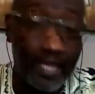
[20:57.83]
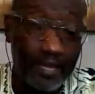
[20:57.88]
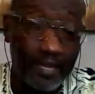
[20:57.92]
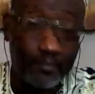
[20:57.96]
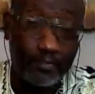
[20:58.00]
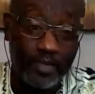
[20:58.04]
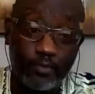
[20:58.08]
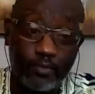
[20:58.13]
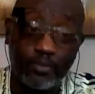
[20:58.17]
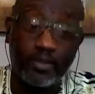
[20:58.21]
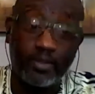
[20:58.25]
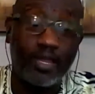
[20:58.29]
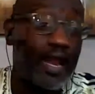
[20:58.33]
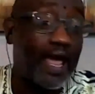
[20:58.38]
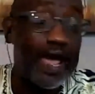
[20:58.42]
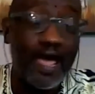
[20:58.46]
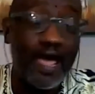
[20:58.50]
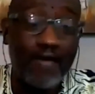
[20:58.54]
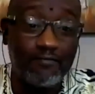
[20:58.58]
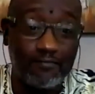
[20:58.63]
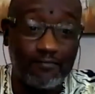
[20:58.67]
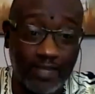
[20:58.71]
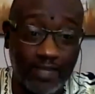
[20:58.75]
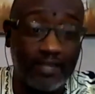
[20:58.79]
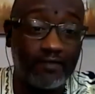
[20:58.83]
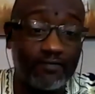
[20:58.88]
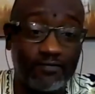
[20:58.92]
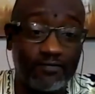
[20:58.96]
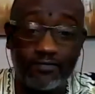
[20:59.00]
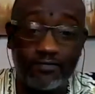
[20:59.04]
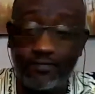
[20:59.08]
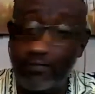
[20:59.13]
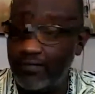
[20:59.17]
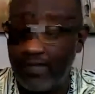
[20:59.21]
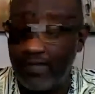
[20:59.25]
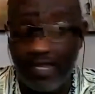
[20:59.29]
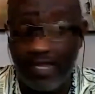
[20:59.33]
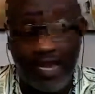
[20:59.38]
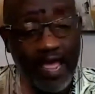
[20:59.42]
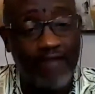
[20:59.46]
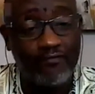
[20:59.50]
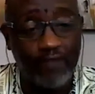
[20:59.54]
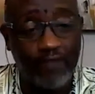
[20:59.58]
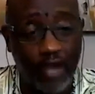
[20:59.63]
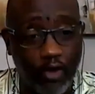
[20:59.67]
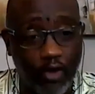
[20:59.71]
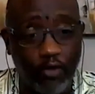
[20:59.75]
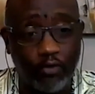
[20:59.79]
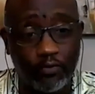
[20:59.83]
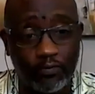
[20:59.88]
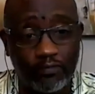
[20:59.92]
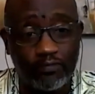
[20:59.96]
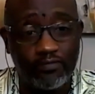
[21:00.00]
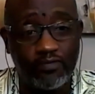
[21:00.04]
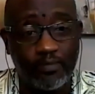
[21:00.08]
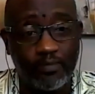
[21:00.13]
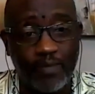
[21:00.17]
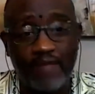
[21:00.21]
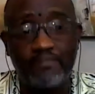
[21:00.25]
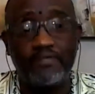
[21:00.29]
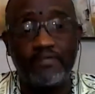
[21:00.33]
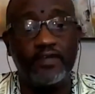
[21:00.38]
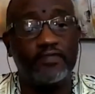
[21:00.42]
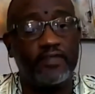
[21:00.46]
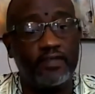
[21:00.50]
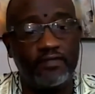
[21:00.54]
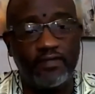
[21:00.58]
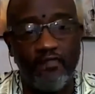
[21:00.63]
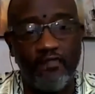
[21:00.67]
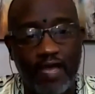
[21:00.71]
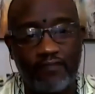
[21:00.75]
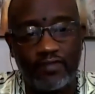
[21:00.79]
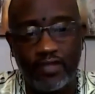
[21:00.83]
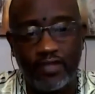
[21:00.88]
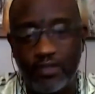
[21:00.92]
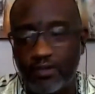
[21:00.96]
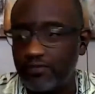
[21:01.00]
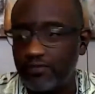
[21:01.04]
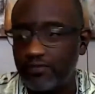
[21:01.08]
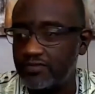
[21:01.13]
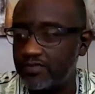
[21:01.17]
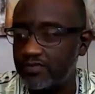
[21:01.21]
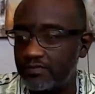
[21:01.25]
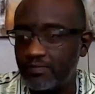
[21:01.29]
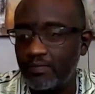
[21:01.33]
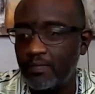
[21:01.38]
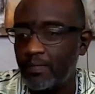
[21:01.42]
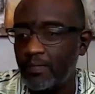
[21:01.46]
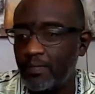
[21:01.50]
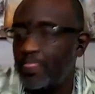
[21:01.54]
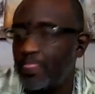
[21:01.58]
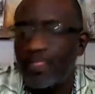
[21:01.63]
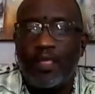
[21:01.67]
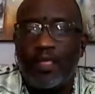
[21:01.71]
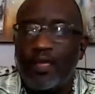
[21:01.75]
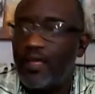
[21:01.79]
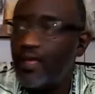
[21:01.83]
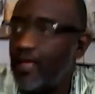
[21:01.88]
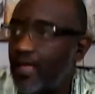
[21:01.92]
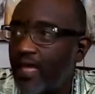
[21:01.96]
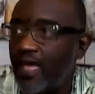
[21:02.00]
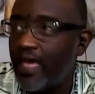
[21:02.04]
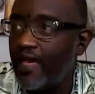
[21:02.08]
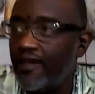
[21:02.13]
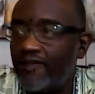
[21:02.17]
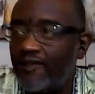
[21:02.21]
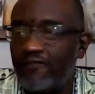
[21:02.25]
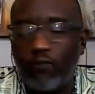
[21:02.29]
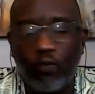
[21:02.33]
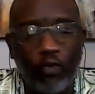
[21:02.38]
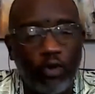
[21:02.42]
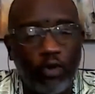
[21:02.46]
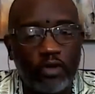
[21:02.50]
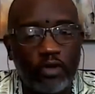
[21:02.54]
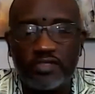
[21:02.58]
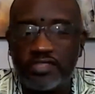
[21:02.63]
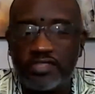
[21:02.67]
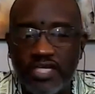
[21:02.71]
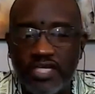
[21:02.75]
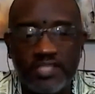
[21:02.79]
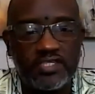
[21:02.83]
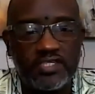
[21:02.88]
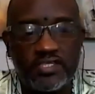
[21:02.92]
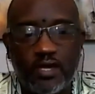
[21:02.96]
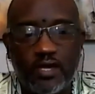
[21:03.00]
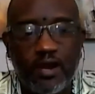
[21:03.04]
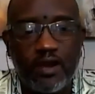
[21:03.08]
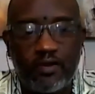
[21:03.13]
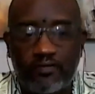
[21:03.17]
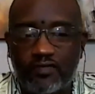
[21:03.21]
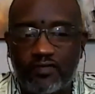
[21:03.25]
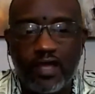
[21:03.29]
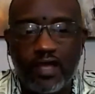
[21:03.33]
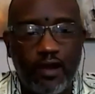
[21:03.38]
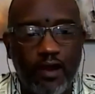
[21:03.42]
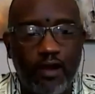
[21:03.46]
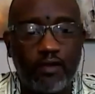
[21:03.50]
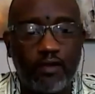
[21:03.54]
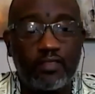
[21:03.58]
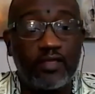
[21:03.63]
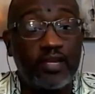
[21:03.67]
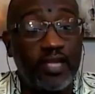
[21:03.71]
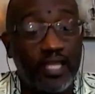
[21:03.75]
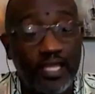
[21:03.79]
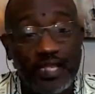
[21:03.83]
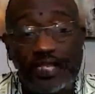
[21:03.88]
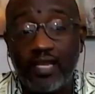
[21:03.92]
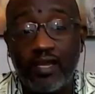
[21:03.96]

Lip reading: The black people that I've known for my 55 years have worked just as hard, if not